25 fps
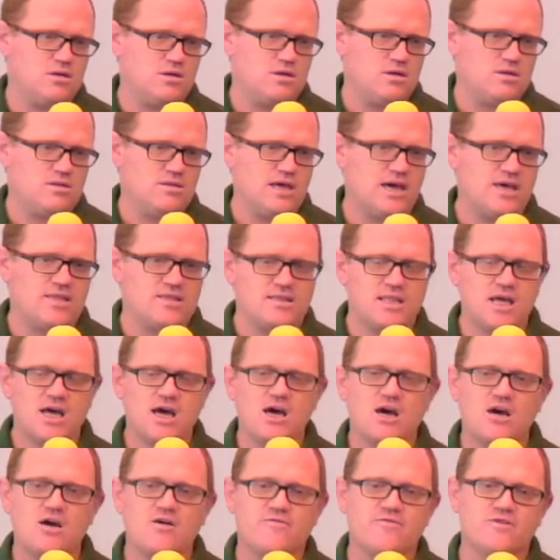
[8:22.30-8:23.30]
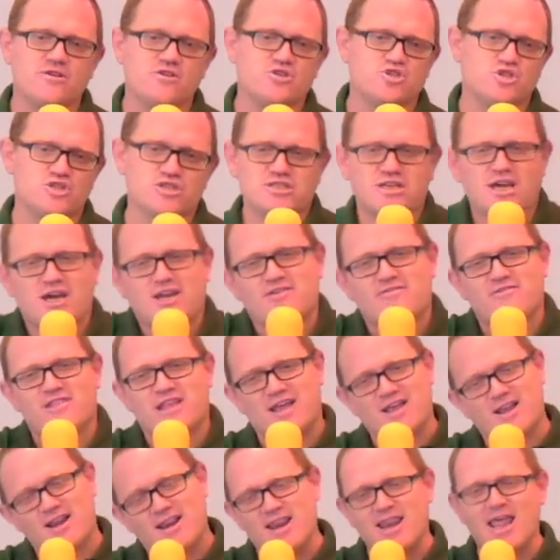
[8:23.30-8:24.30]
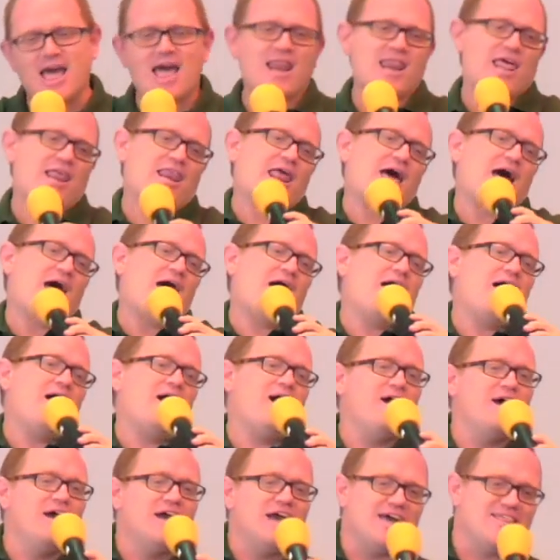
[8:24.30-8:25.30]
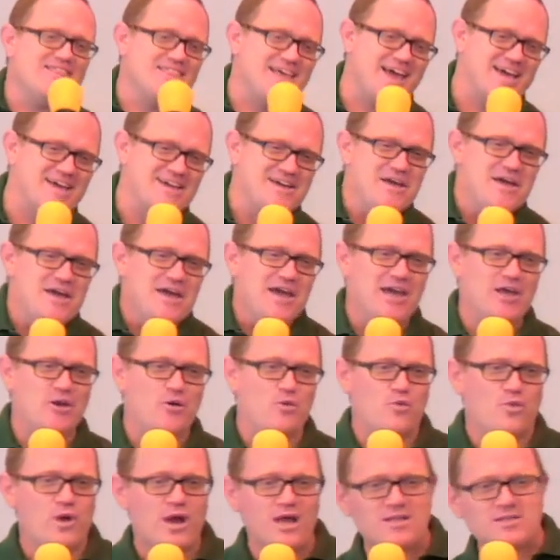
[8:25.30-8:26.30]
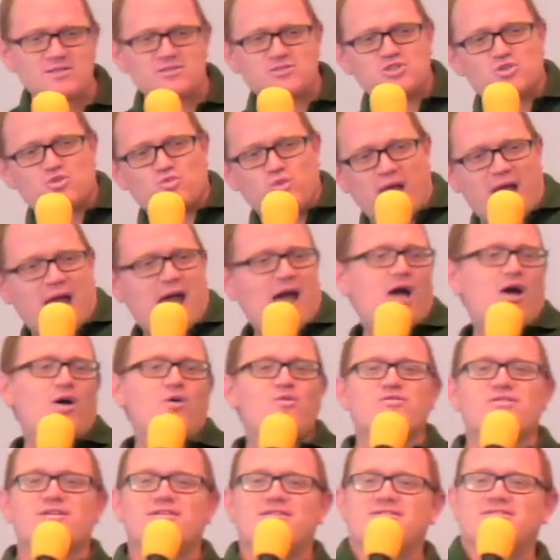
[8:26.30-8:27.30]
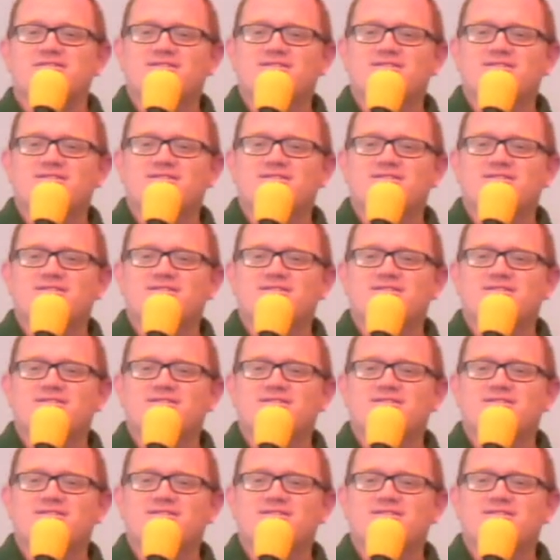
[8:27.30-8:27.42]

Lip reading: That love is just kind of like la la la, and like it runs around and it's